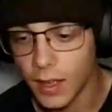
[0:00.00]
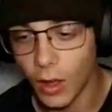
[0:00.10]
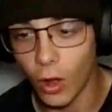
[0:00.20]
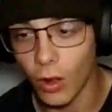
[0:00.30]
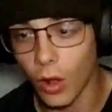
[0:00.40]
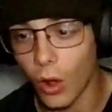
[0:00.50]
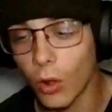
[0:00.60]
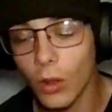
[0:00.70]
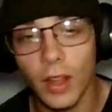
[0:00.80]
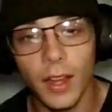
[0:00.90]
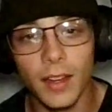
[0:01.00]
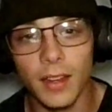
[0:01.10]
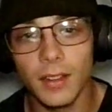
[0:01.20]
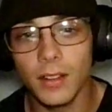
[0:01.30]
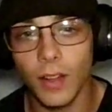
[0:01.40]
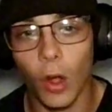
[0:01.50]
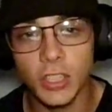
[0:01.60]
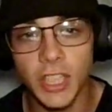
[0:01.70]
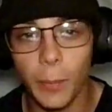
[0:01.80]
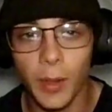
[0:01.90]
All
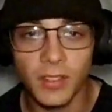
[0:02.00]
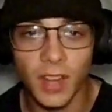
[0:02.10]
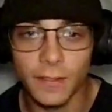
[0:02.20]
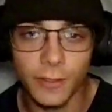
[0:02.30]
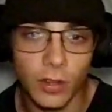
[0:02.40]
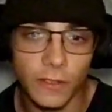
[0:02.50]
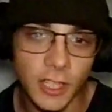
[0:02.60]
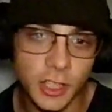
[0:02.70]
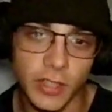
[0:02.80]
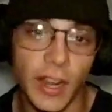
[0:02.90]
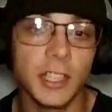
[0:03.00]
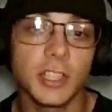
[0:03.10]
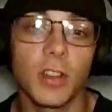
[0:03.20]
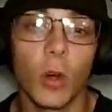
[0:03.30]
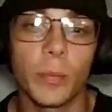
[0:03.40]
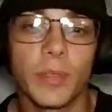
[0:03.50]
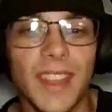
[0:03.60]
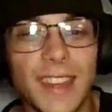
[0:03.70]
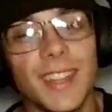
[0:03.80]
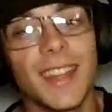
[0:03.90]
champions got to fall eventually. I just hope
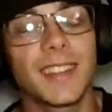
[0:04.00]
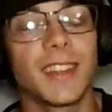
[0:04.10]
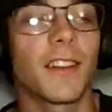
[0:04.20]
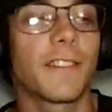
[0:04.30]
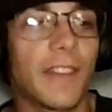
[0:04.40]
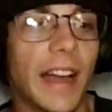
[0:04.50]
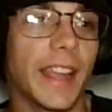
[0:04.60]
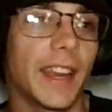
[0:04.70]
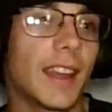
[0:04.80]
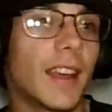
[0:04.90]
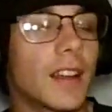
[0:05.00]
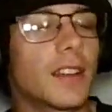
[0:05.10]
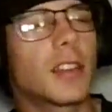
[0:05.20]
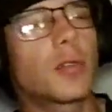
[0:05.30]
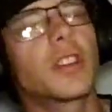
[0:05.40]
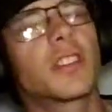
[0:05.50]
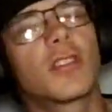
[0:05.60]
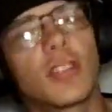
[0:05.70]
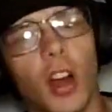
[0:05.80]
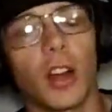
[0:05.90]
this isn't the fight, because this would
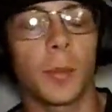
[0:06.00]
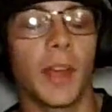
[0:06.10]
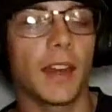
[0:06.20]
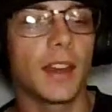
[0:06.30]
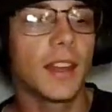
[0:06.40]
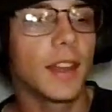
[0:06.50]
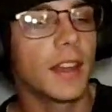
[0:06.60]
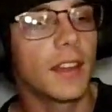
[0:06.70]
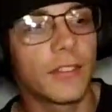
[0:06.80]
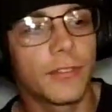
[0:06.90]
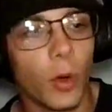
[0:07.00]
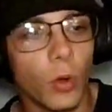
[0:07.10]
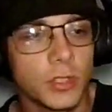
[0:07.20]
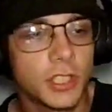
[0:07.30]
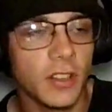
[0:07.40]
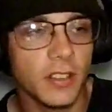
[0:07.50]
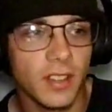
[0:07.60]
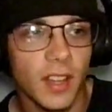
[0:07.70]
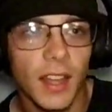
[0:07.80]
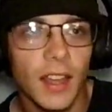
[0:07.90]
suck, man. If Volk
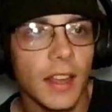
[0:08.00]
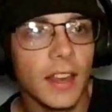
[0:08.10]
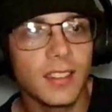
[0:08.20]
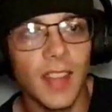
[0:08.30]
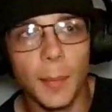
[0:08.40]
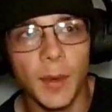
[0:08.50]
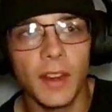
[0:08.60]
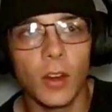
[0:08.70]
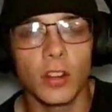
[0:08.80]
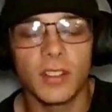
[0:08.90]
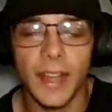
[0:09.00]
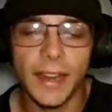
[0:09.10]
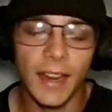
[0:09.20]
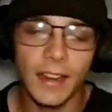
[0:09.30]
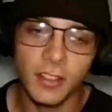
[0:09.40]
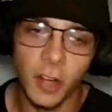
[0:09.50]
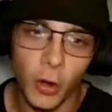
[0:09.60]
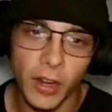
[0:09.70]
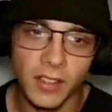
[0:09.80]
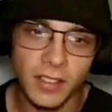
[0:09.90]
he stepped in on 10 days'
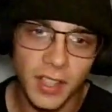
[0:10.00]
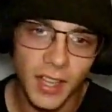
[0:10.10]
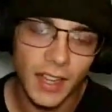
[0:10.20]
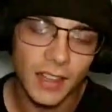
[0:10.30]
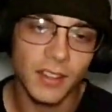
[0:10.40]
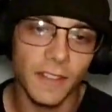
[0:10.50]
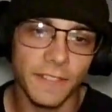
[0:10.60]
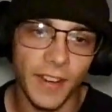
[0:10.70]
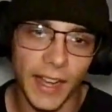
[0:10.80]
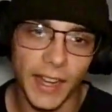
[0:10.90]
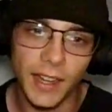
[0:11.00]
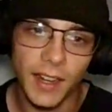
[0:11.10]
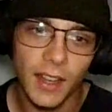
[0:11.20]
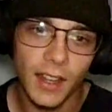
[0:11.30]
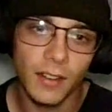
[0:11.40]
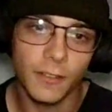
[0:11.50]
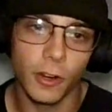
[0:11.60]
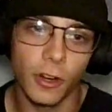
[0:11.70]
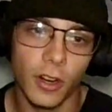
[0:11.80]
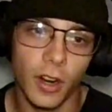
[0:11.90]
notice to fight
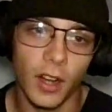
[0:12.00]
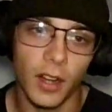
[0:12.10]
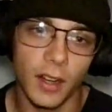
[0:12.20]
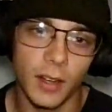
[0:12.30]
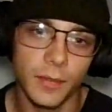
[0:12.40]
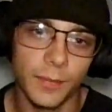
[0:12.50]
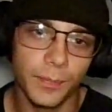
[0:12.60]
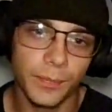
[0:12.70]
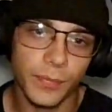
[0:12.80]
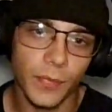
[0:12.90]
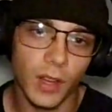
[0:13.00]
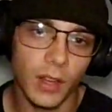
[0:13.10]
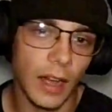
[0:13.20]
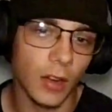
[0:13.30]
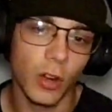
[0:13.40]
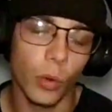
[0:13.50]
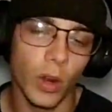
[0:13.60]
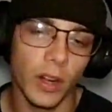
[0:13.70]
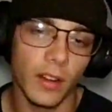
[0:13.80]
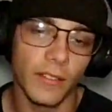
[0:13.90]
for, I don't know
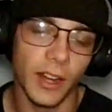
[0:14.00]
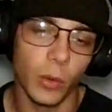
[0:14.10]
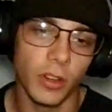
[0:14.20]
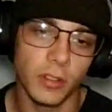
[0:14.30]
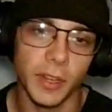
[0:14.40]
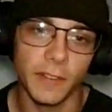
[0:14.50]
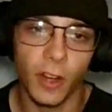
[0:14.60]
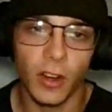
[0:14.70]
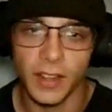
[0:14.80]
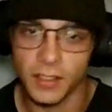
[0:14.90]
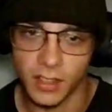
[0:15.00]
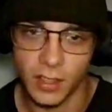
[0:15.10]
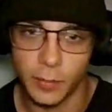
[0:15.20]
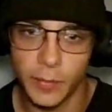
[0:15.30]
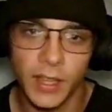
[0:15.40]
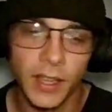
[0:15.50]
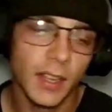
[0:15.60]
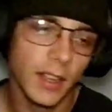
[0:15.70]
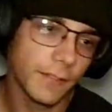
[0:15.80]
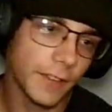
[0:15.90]
what event it was, but he fought Islam,
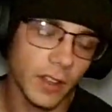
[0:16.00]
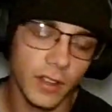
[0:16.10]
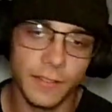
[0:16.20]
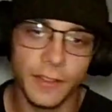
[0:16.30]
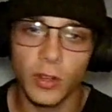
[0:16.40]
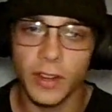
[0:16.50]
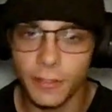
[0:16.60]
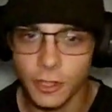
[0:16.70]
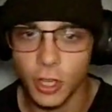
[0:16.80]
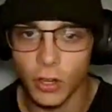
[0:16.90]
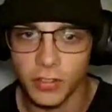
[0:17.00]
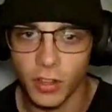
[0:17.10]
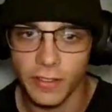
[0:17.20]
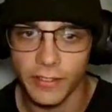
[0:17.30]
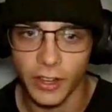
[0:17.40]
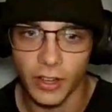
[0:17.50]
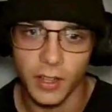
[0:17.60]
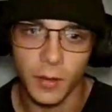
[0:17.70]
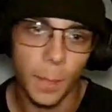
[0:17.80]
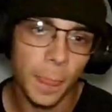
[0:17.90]
filled in for Charles
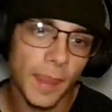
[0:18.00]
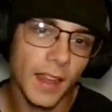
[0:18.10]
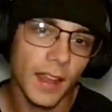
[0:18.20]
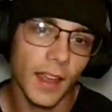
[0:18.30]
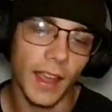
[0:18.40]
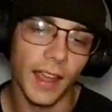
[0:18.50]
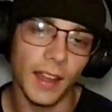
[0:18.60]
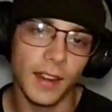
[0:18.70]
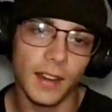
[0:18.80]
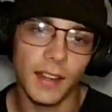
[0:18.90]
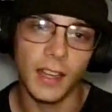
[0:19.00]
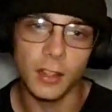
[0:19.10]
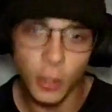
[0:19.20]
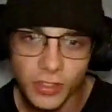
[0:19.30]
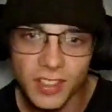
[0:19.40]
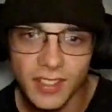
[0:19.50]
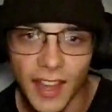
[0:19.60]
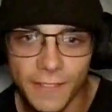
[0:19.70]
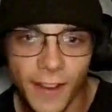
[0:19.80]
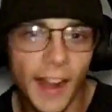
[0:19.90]
Oliveira, and he loses
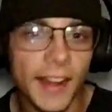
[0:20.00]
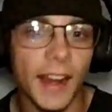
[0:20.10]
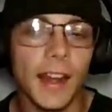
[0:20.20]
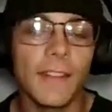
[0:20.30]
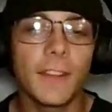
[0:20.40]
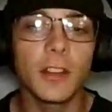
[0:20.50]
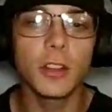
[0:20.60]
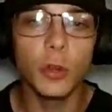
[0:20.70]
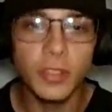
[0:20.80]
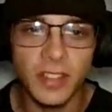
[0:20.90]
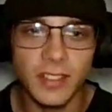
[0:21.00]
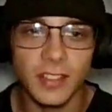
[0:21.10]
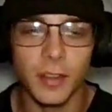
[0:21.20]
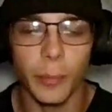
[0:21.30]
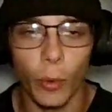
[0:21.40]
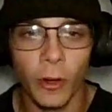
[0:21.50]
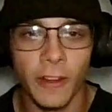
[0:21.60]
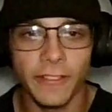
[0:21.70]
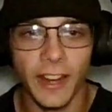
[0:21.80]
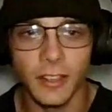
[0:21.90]
that fight. And if he loses this Topuria
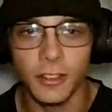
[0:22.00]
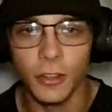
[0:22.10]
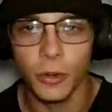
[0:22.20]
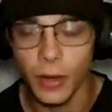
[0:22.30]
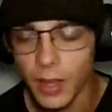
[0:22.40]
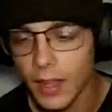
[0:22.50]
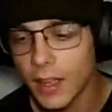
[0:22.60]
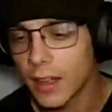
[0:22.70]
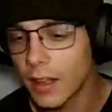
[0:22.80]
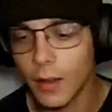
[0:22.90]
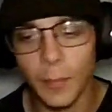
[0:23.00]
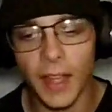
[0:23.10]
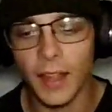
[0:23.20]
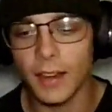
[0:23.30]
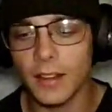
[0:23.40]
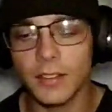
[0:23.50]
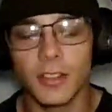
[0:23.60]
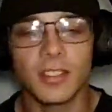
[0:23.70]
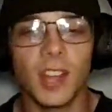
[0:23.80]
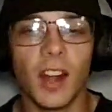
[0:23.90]
fight too, man, the
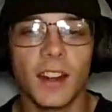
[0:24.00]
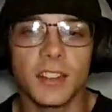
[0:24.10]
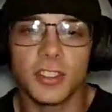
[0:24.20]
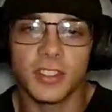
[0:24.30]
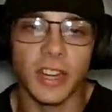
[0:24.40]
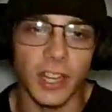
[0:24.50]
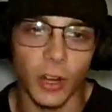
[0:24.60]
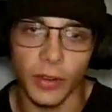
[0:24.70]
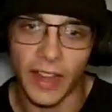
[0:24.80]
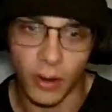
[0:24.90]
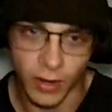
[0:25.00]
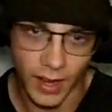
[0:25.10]
stock is just going to go down.